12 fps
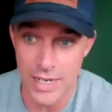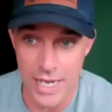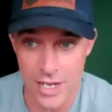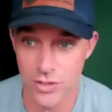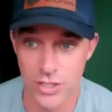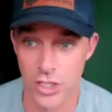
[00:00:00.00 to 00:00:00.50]

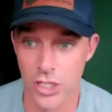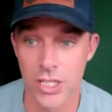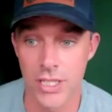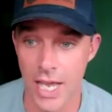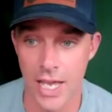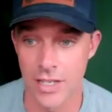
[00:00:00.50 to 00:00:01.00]
naturally good at
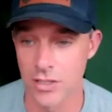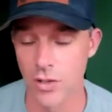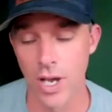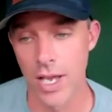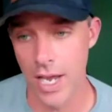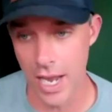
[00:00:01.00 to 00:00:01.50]
that. So
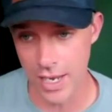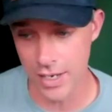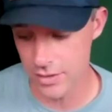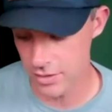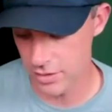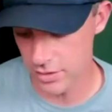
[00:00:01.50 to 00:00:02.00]
I, I,